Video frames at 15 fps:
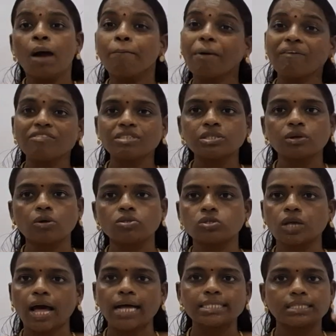Powers
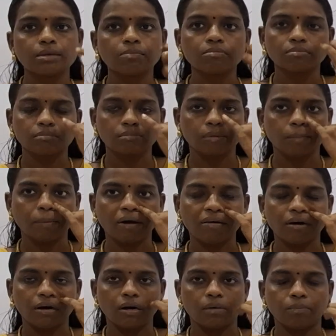also has some
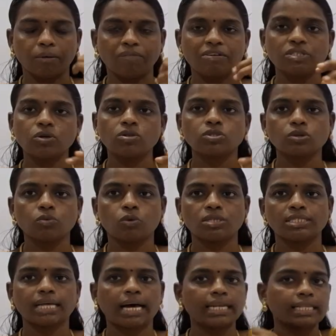powers also
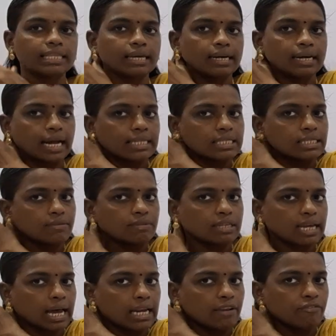was there in the hands of the
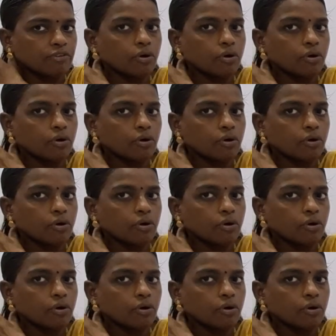Caliph.